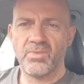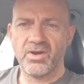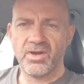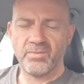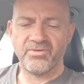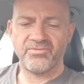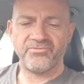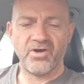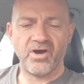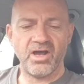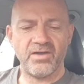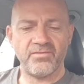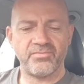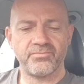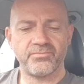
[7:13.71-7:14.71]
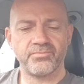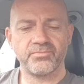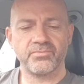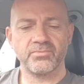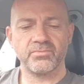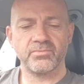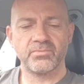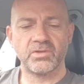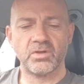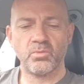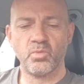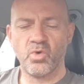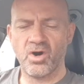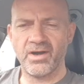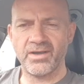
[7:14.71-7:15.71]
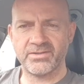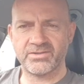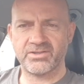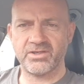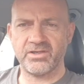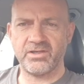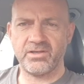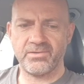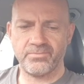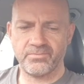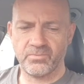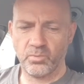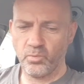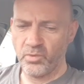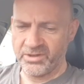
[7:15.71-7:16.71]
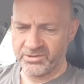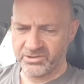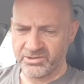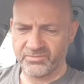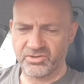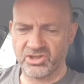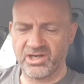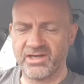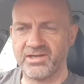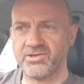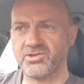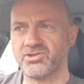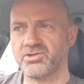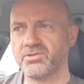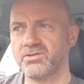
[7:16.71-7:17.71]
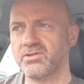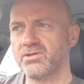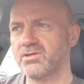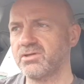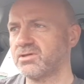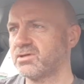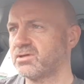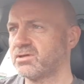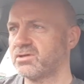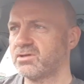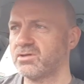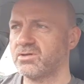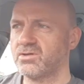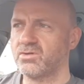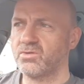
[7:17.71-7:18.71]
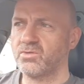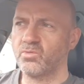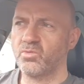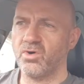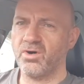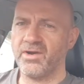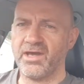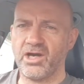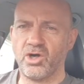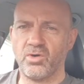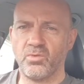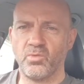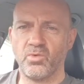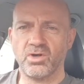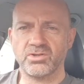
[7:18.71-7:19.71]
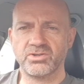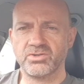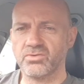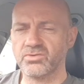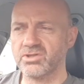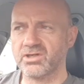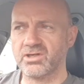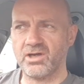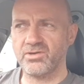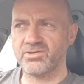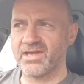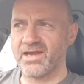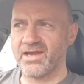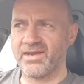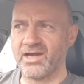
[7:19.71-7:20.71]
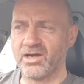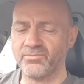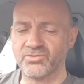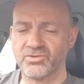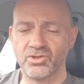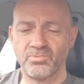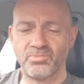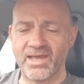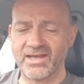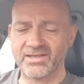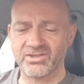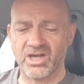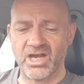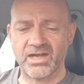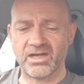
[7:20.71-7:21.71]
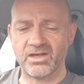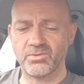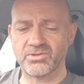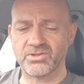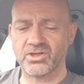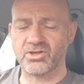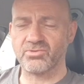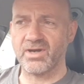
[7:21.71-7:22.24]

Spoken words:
My number five, Y&T, Winds of Change. What a song to close out an album to. Black Tiger was a